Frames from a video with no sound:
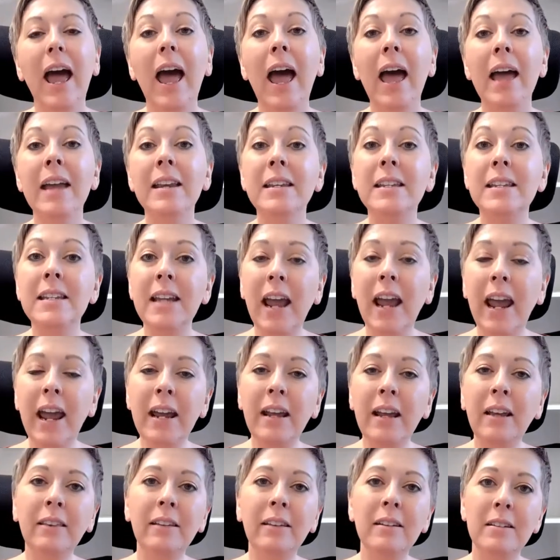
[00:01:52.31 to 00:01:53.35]
and
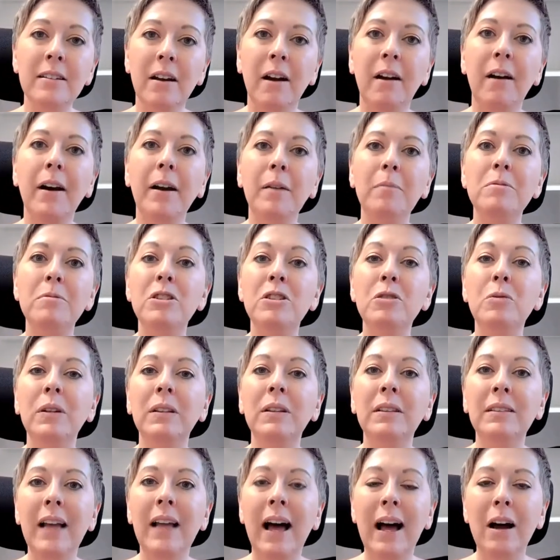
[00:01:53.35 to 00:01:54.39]
take the time to
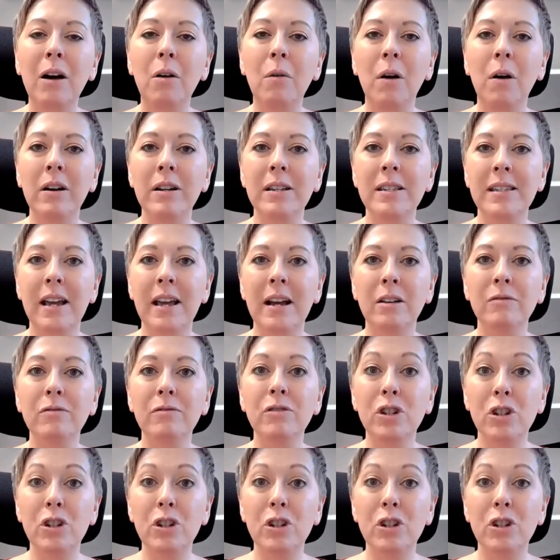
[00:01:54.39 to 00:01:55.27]
allow ourselves